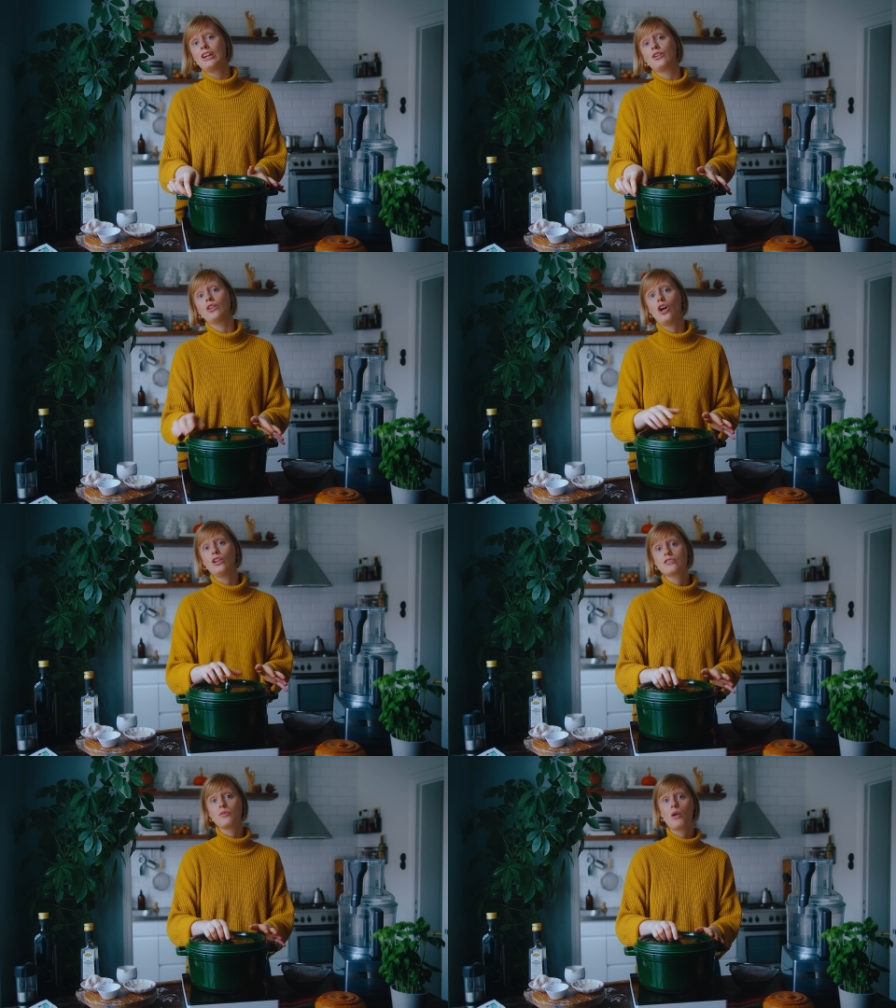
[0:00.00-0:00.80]
You'll
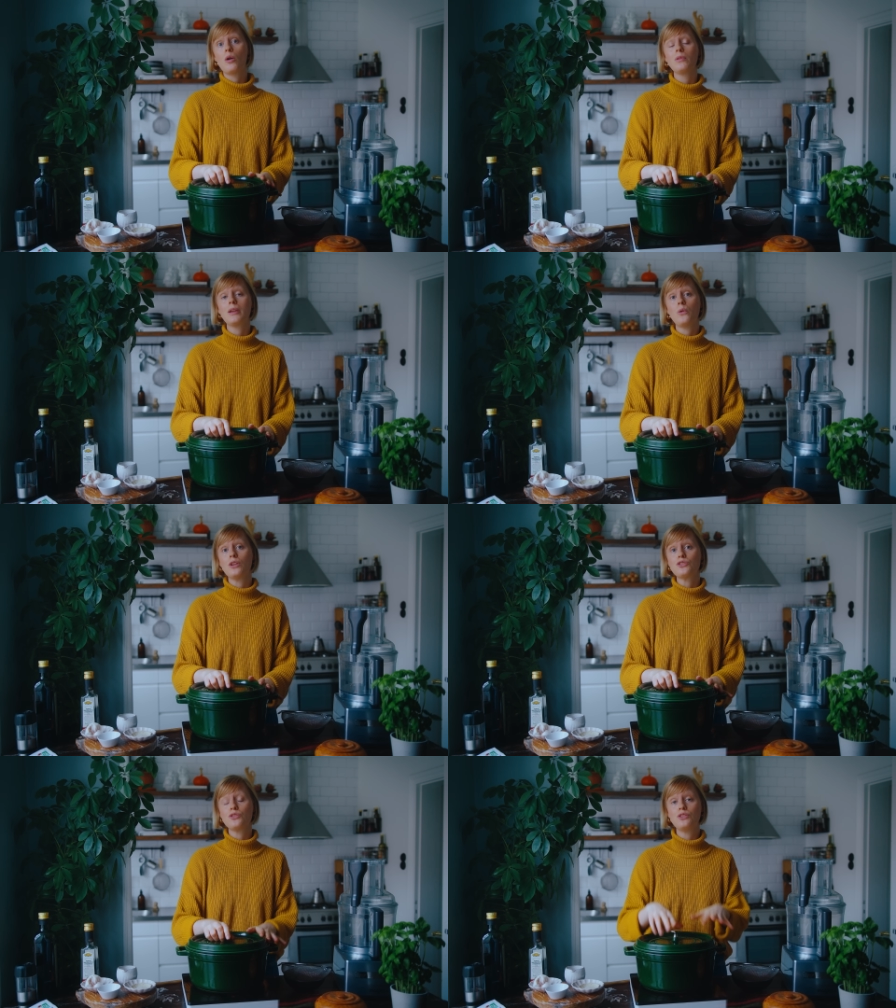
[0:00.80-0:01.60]
also probably
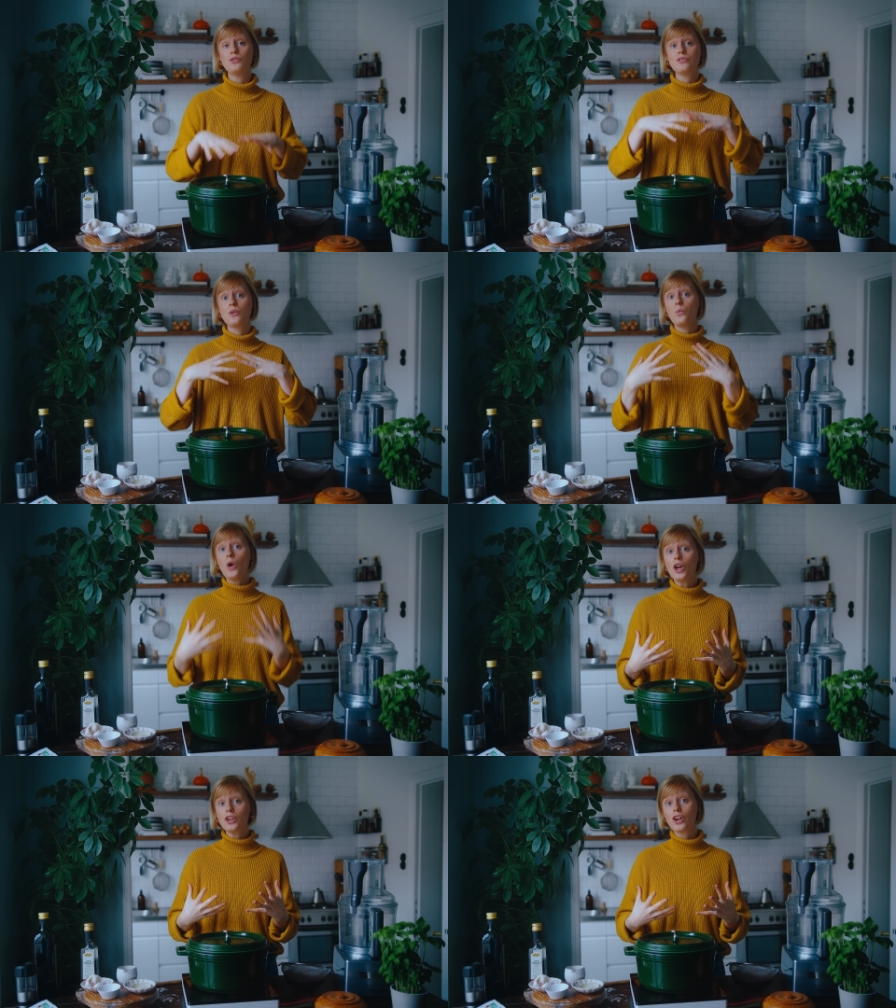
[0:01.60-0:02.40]
want to reduce the
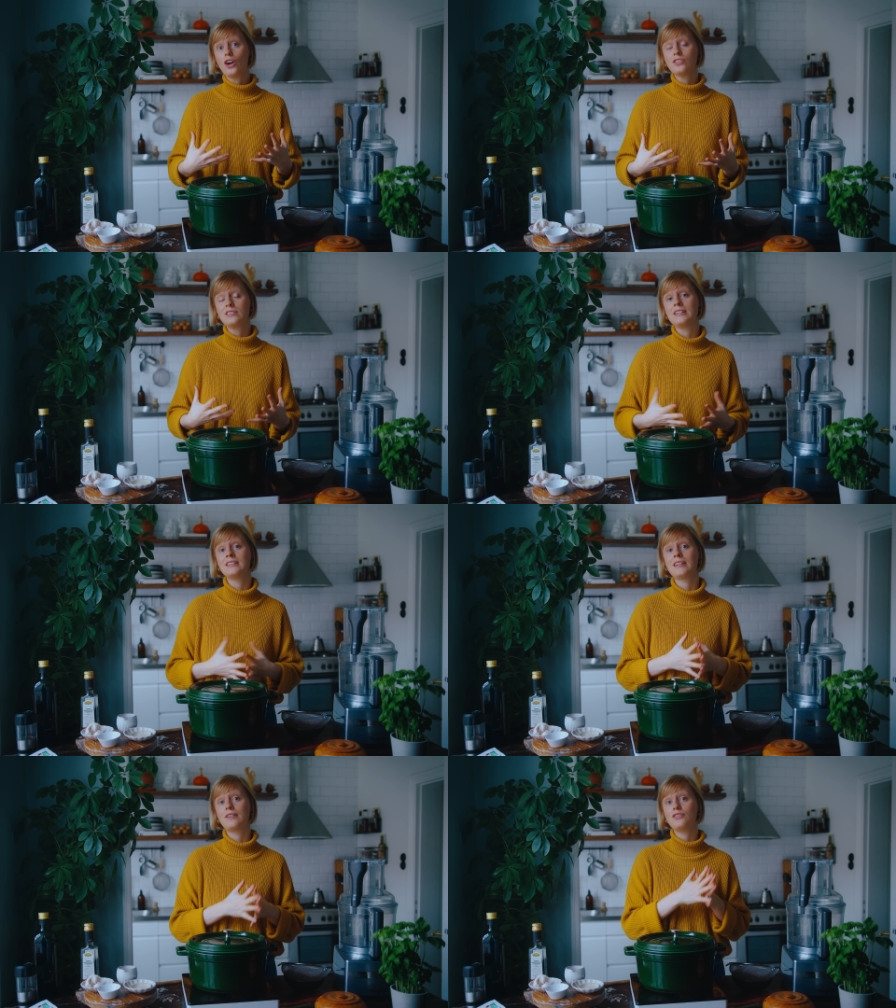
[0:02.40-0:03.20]
water
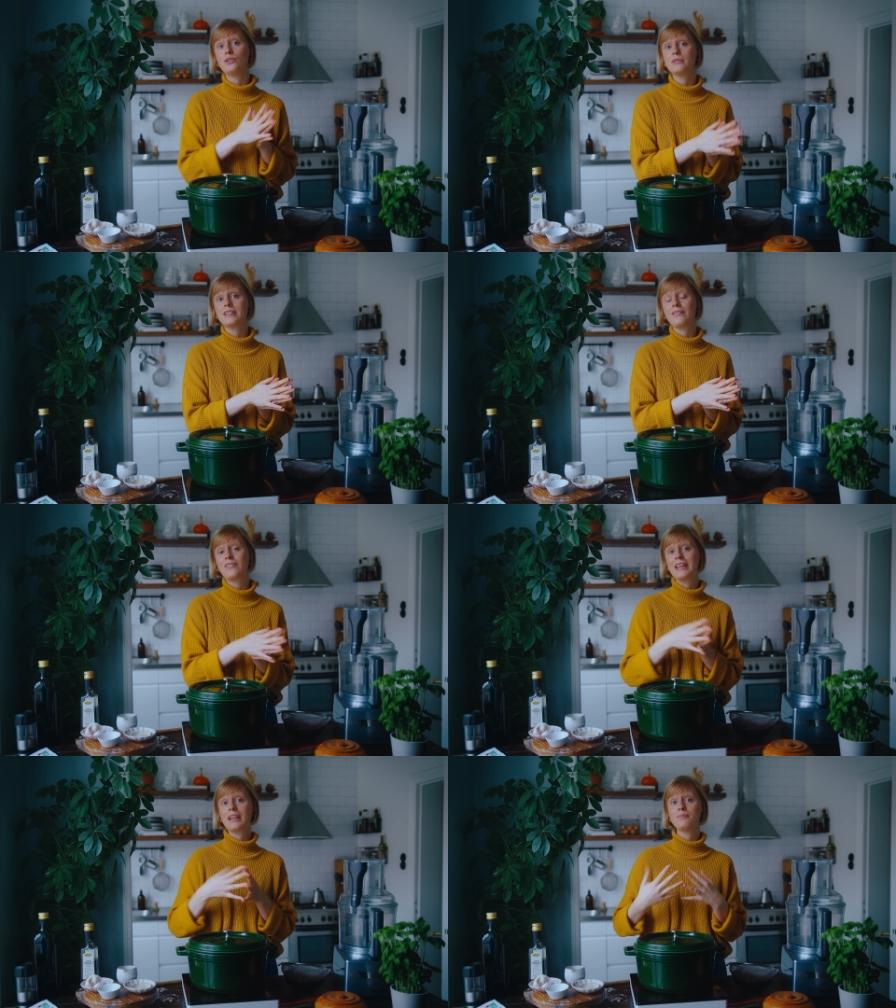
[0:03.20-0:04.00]
content if using
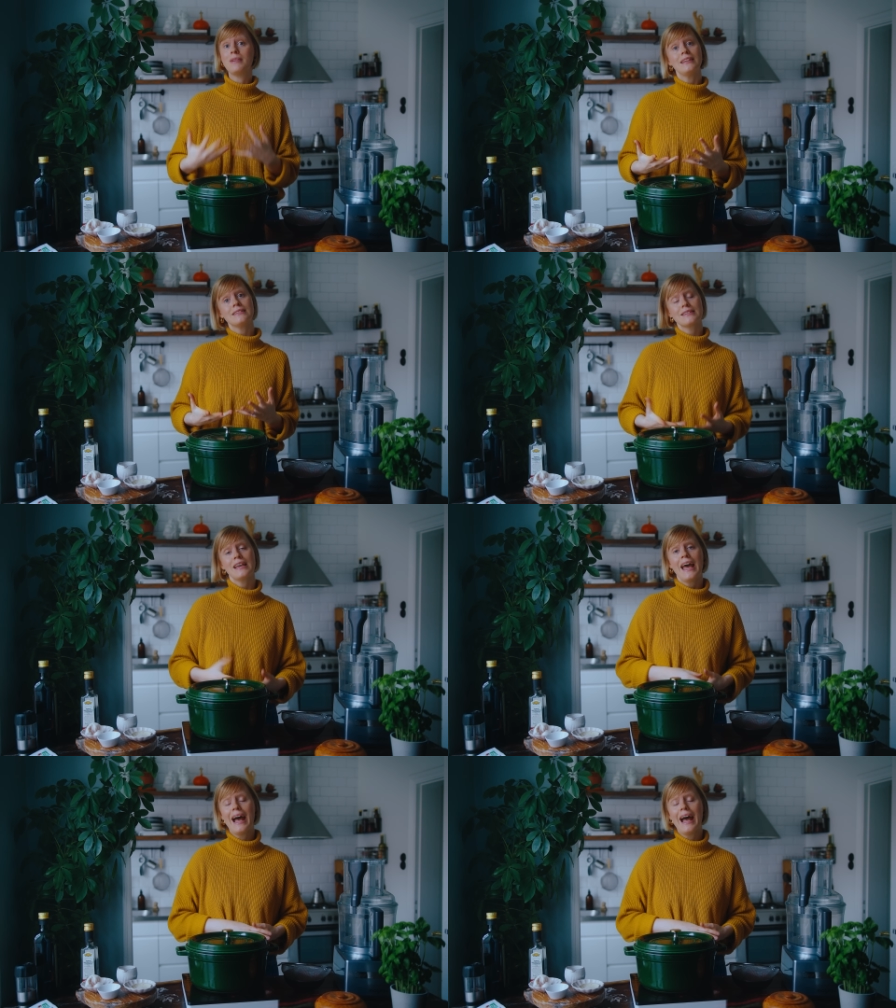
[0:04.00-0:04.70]
vegan mince,